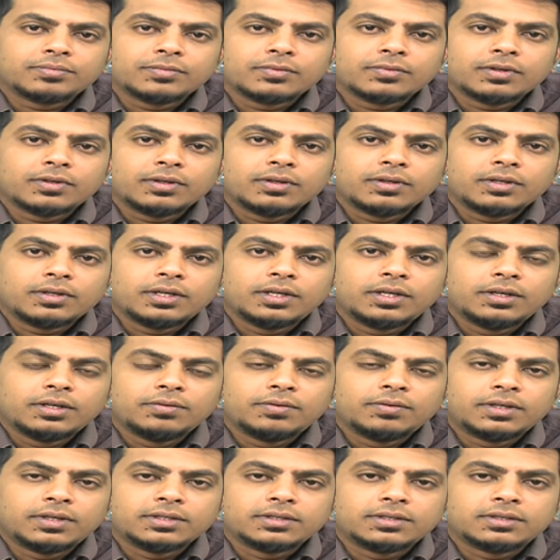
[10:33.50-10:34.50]
he
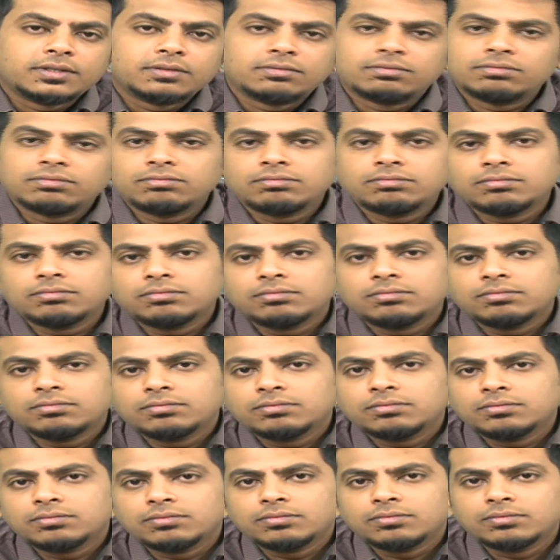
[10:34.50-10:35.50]
was
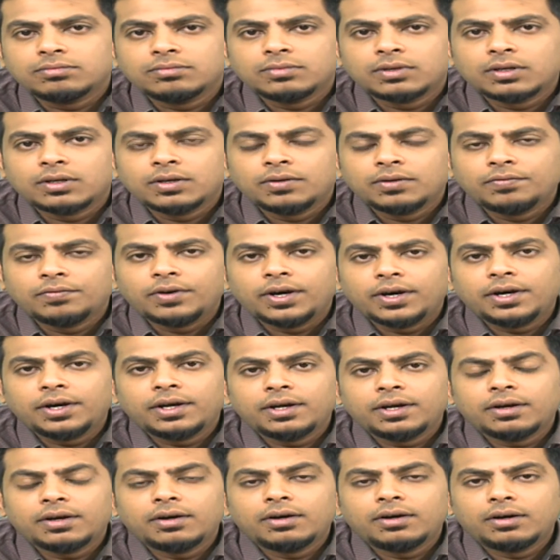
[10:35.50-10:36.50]
wearing
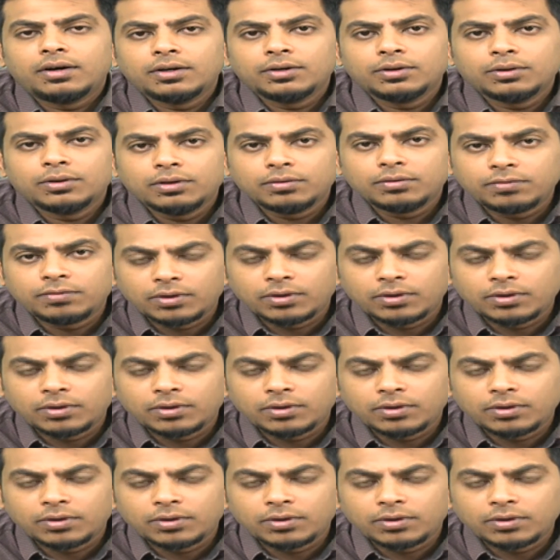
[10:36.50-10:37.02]
a uniform,